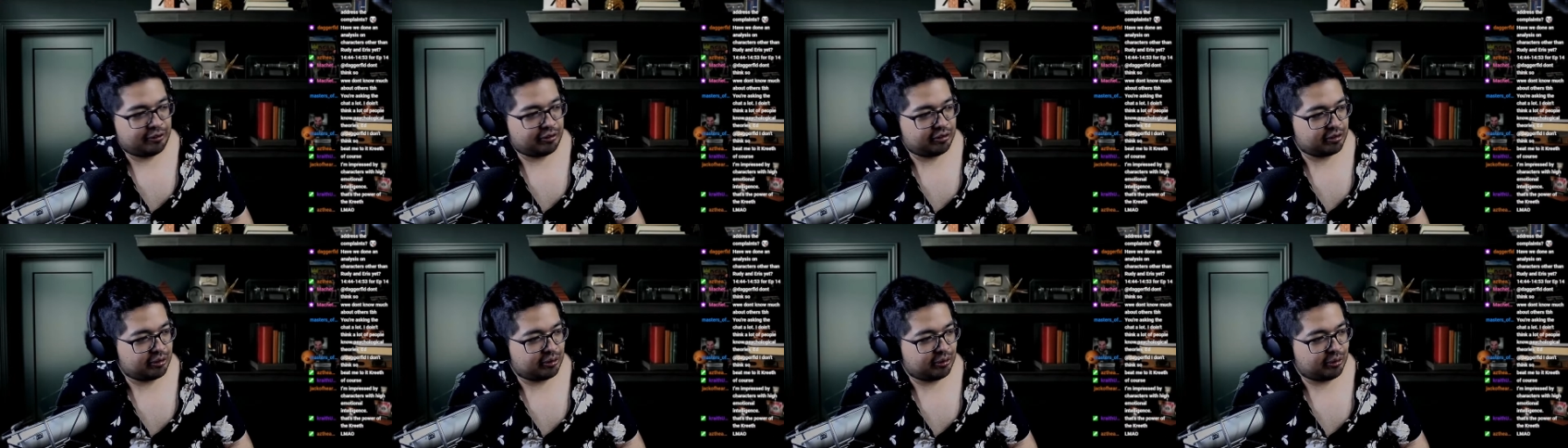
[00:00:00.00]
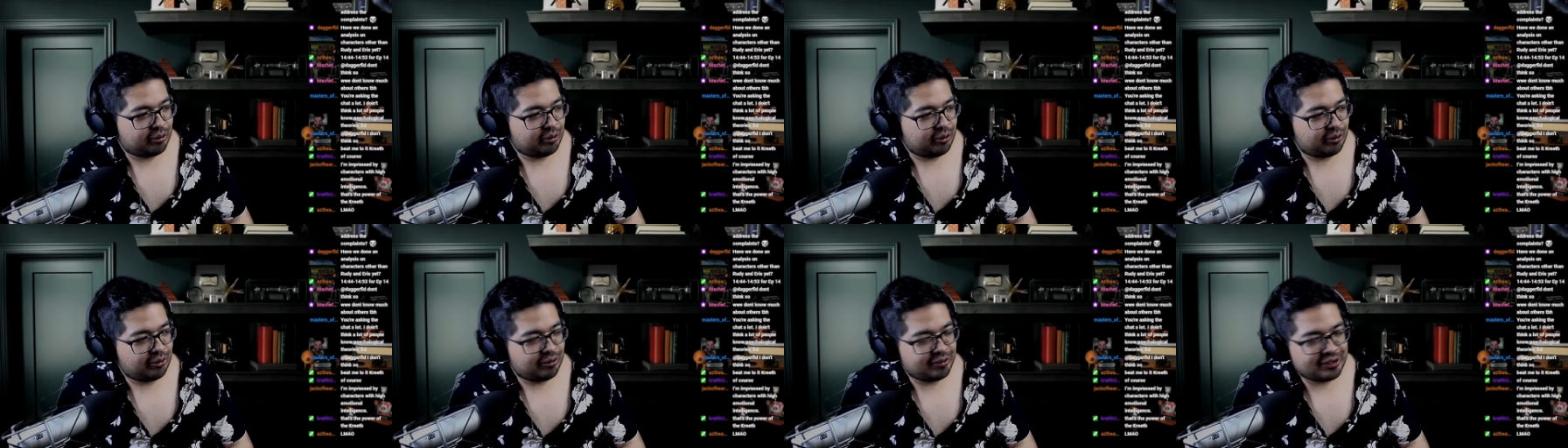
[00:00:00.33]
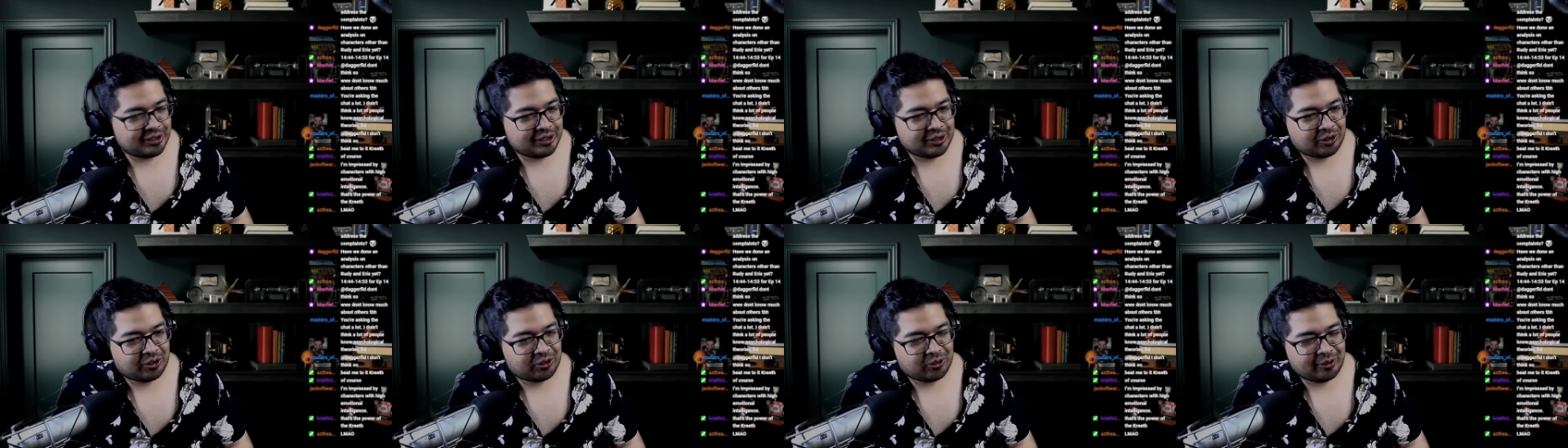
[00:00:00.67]
There's a hole
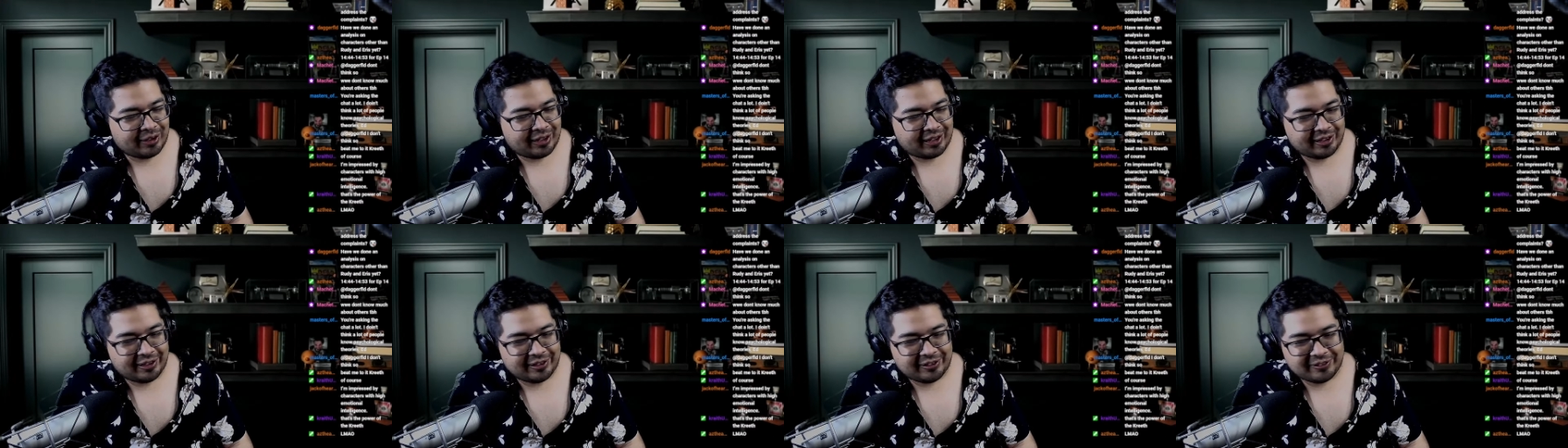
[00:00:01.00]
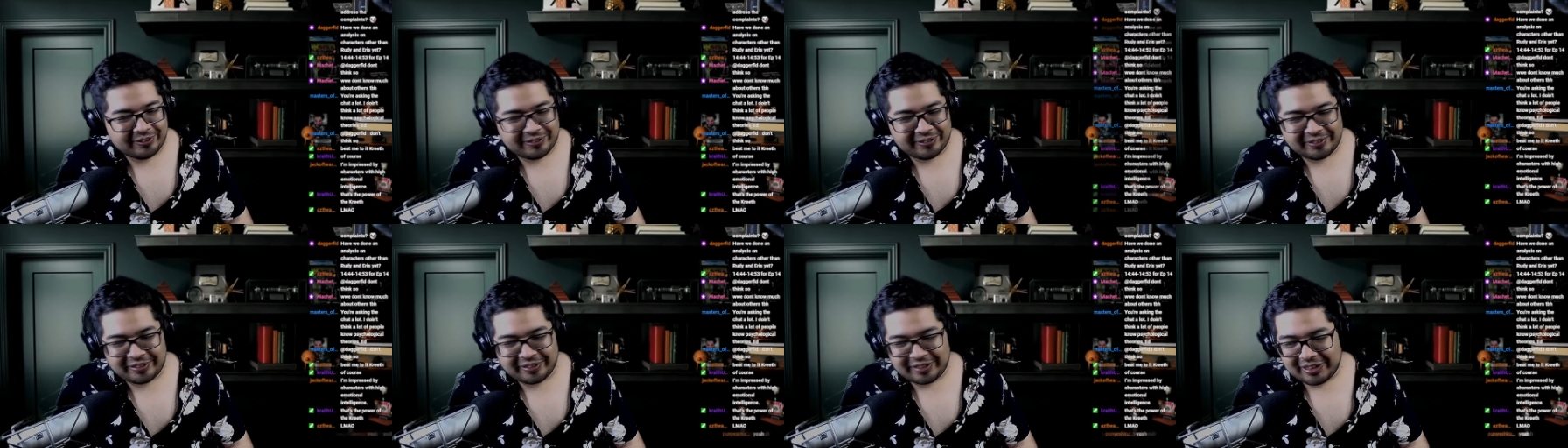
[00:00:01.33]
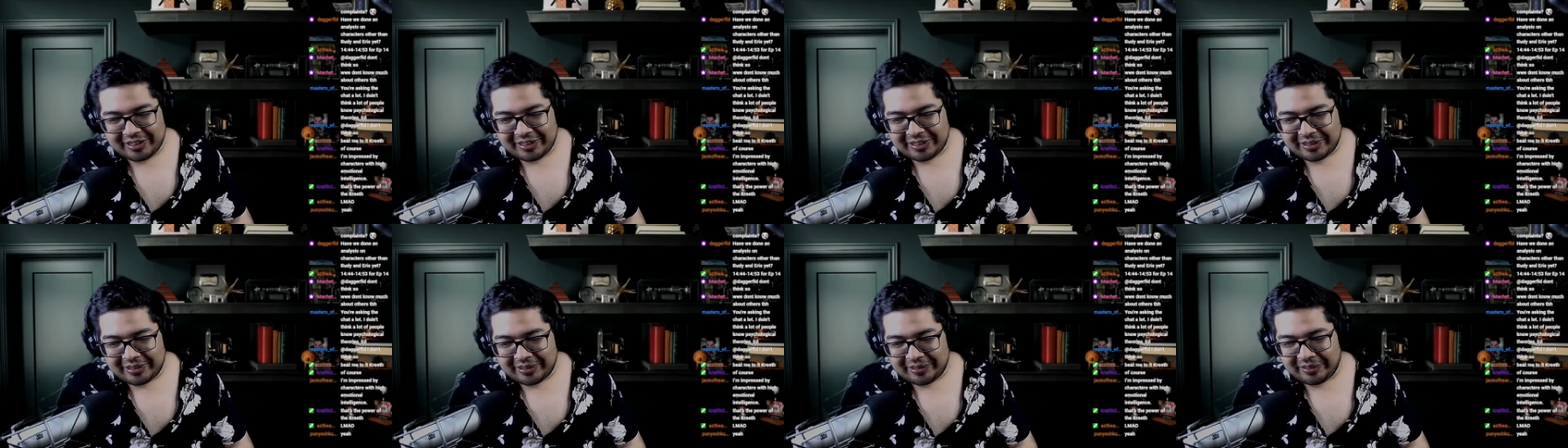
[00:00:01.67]
in the ground,
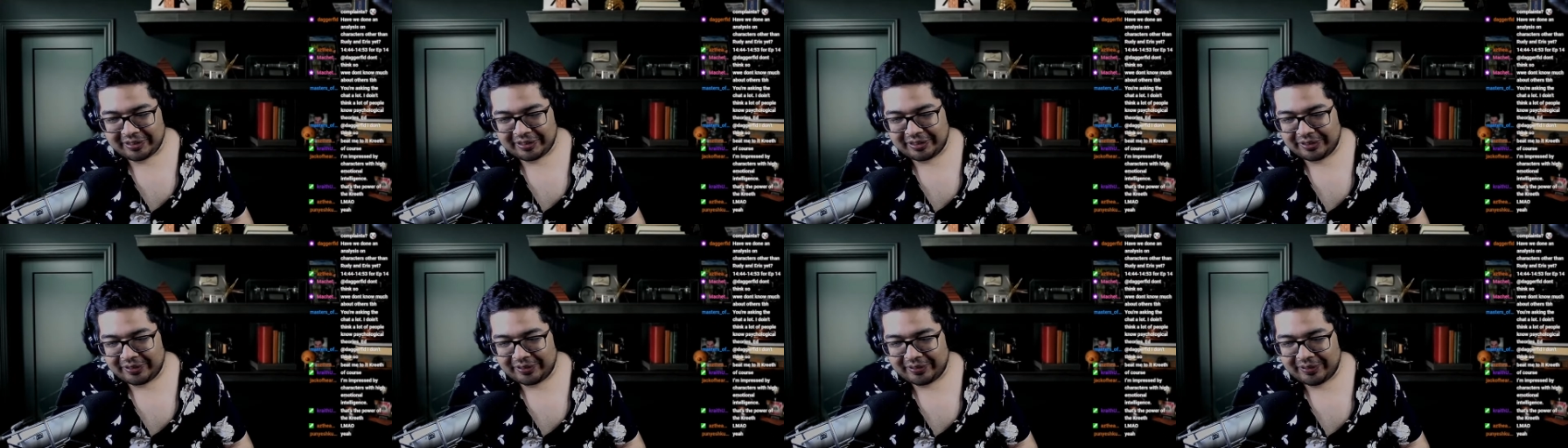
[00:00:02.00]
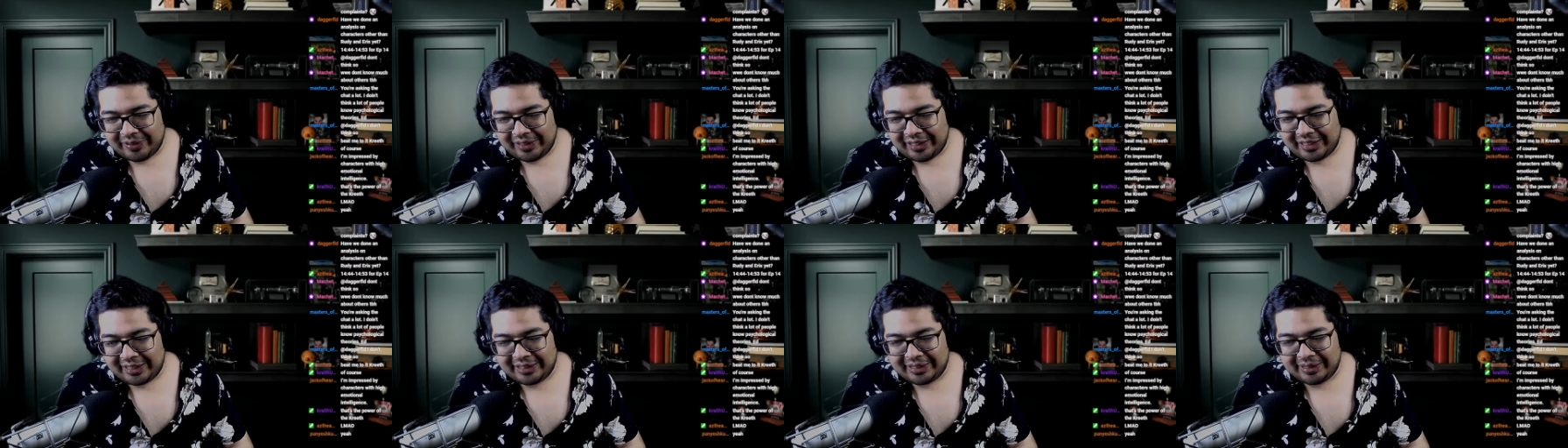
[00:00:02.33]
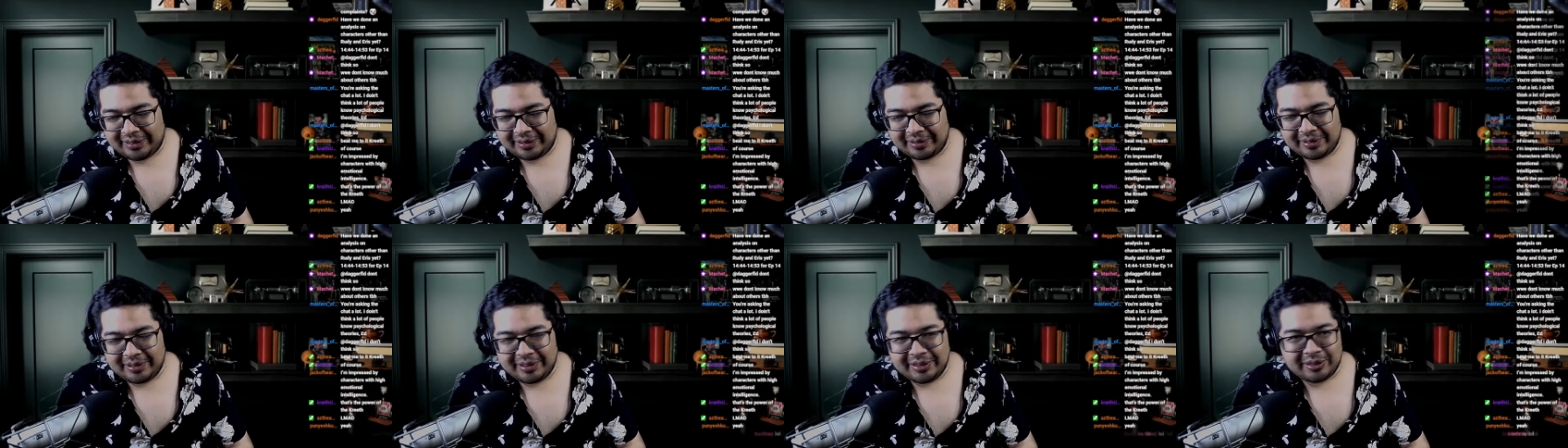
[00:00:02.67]
you know, I
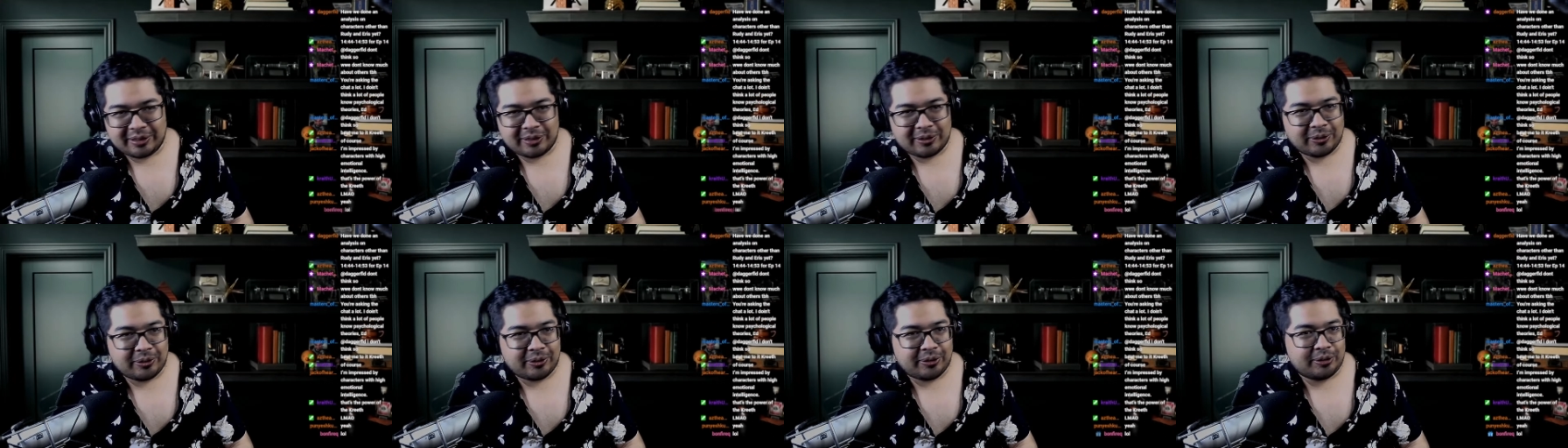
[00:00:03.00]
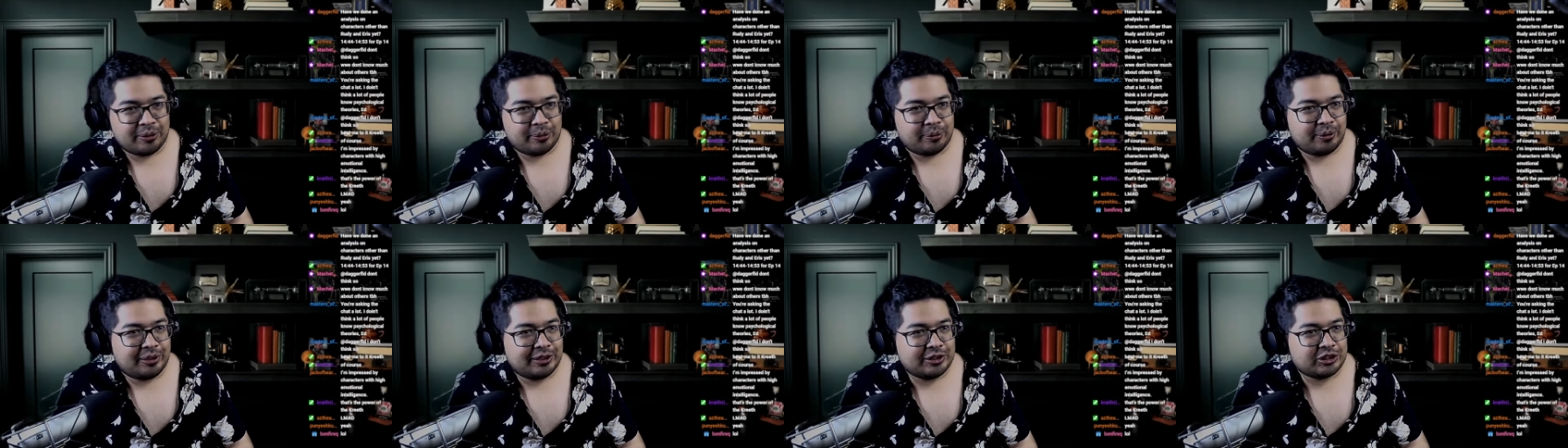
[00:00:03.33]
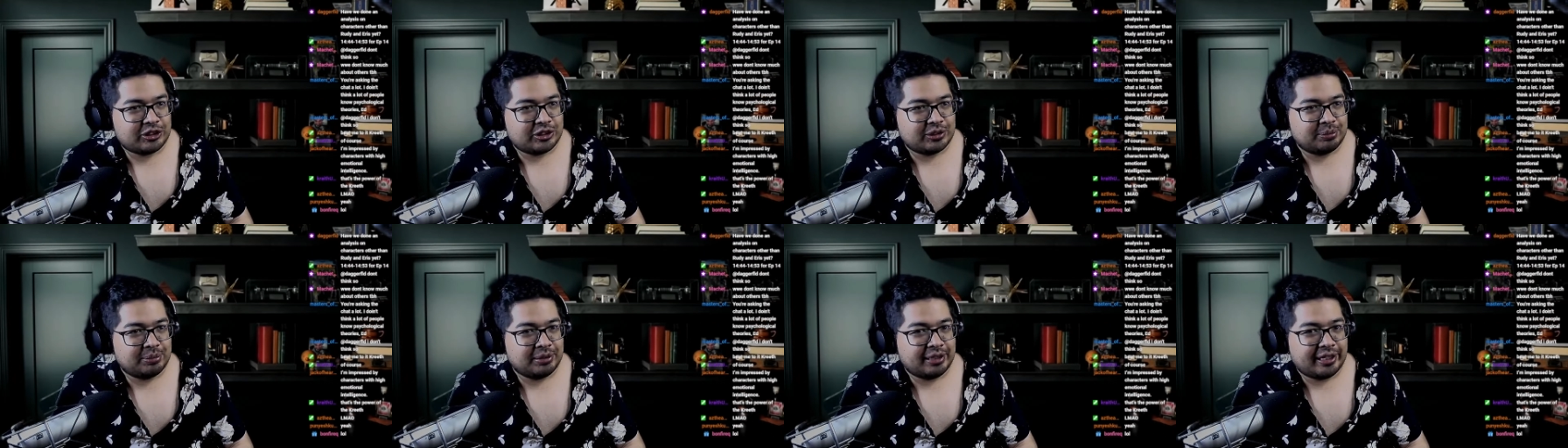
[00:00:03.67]
can go to the
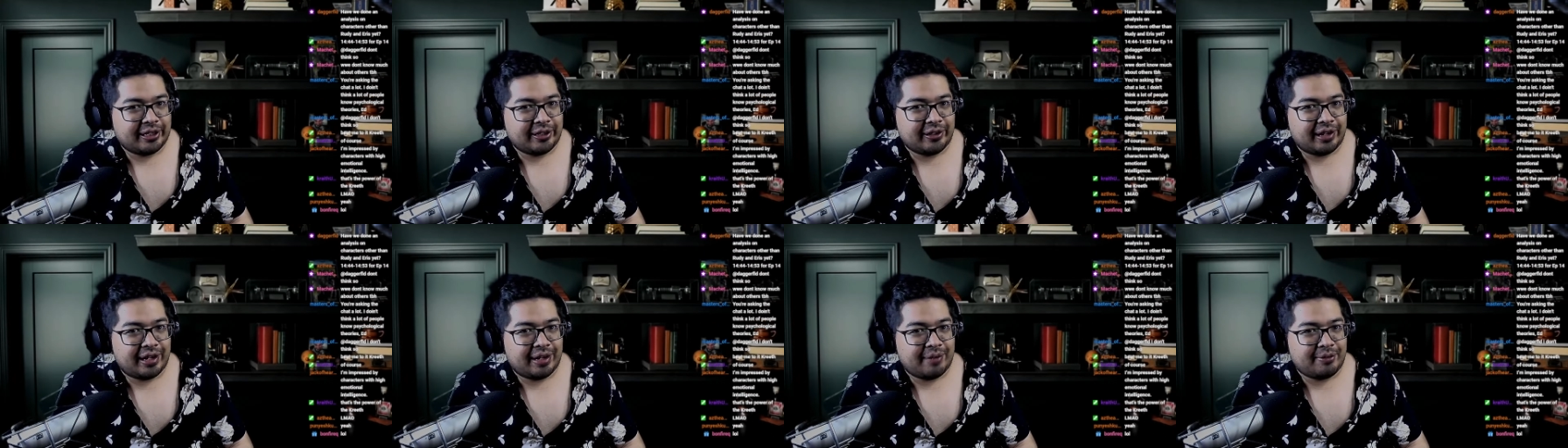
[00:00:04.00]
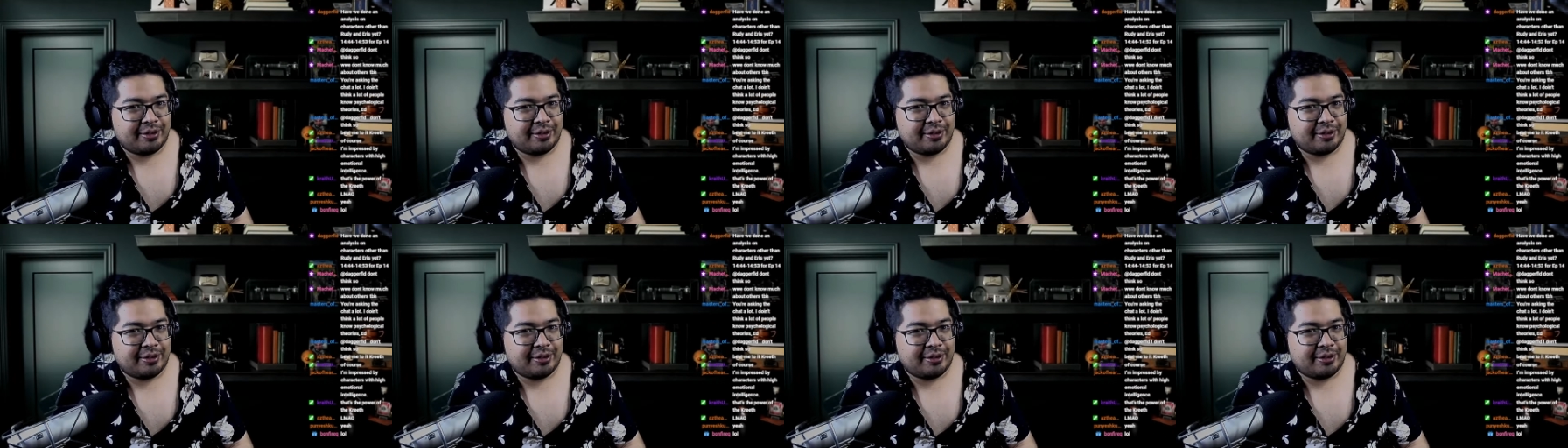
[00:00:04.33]
restroom there,